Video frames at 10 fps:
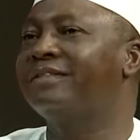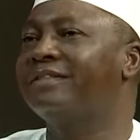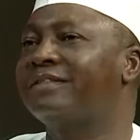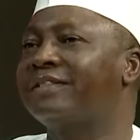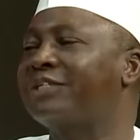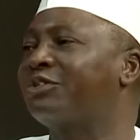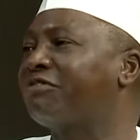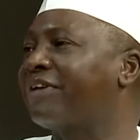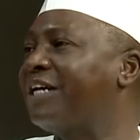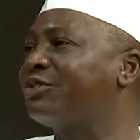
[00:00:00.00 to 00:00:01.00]
set
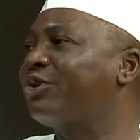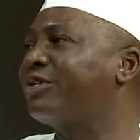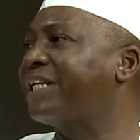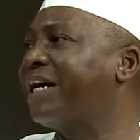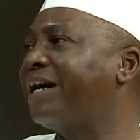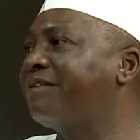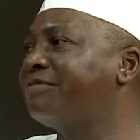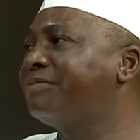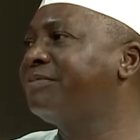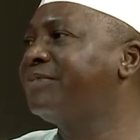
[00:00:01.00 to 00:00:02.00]
of councillors I have.
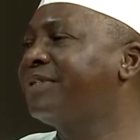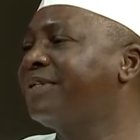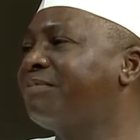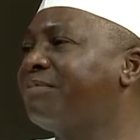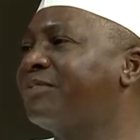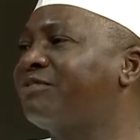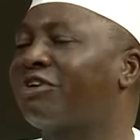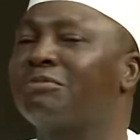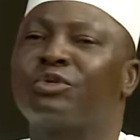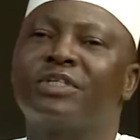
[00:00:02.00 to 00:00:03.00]

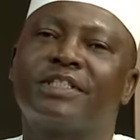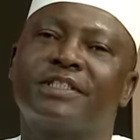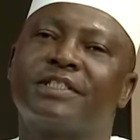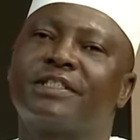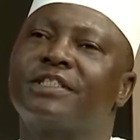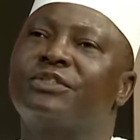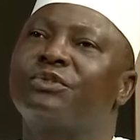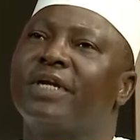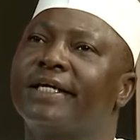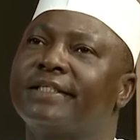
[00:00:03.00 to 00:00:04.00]
From 2016 to
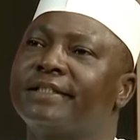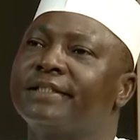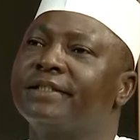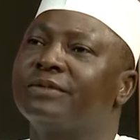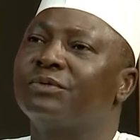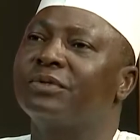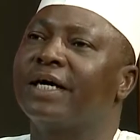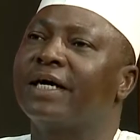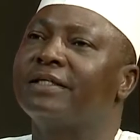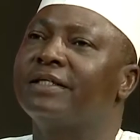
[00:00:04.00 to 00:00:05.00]
19, we
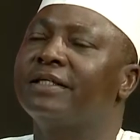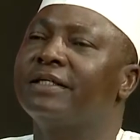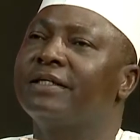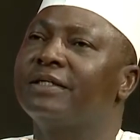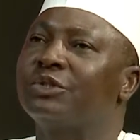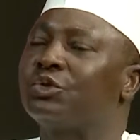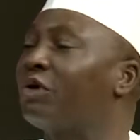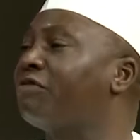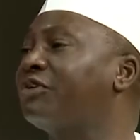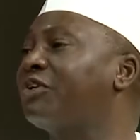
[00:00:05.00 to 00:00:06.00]
had
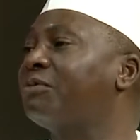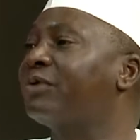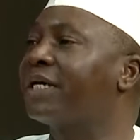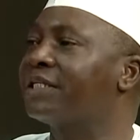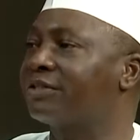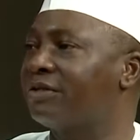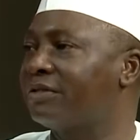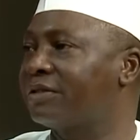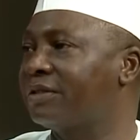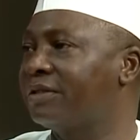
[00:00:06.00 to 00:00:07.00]
12 honorable
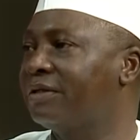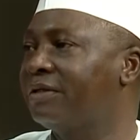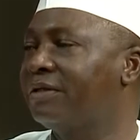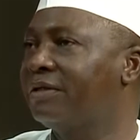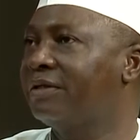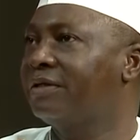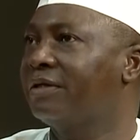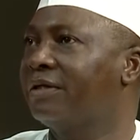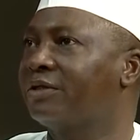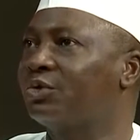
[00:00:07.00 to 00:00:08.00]
councillors.
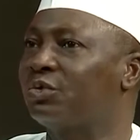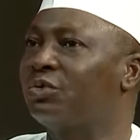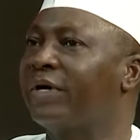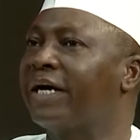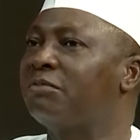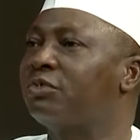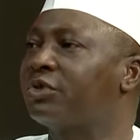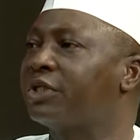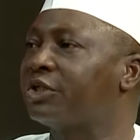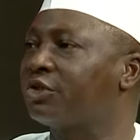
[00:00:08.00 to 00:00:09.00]
2 were able
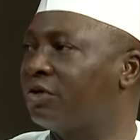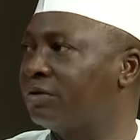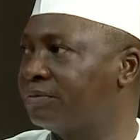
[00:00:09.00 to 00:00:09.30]
to return.